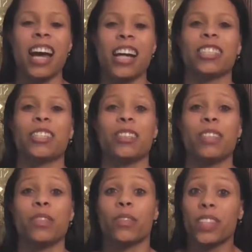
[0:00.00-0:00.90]
I show you
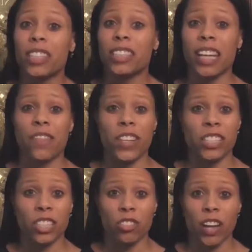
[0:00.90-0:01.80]
different real estate
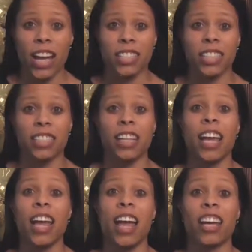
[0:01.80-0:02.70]
investing strategies
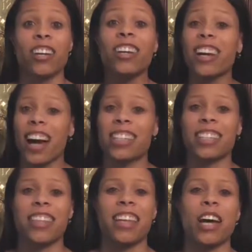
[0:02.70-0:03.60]
and good
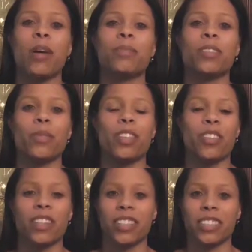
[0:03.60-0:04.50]
content that helps you with
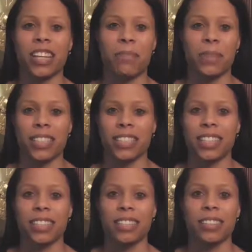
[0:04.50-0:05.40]
your real estate
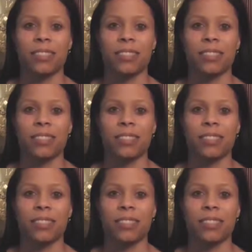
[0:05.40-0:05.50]
business.